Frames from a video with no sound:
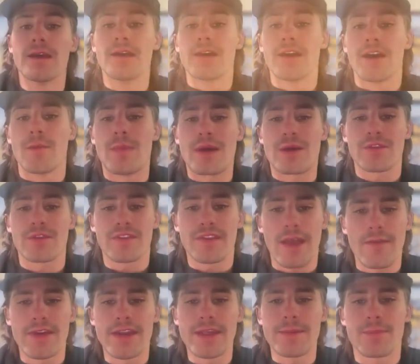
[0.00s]
About
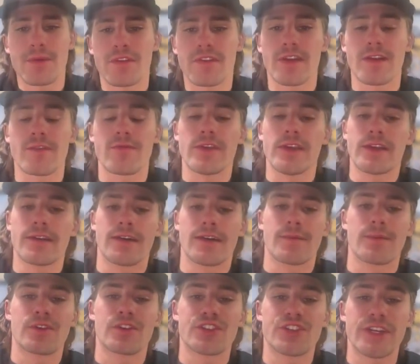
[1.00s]
70% of
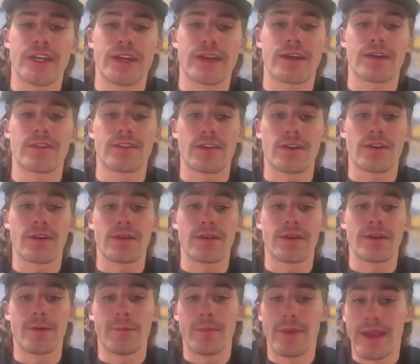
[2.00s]
e-commerce checkouts
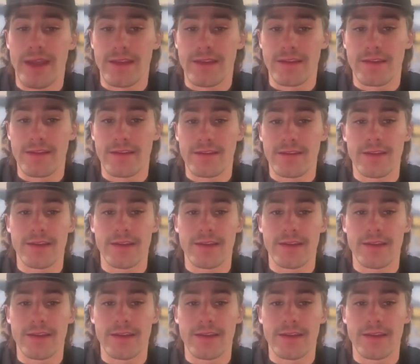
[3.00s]
are abandoned,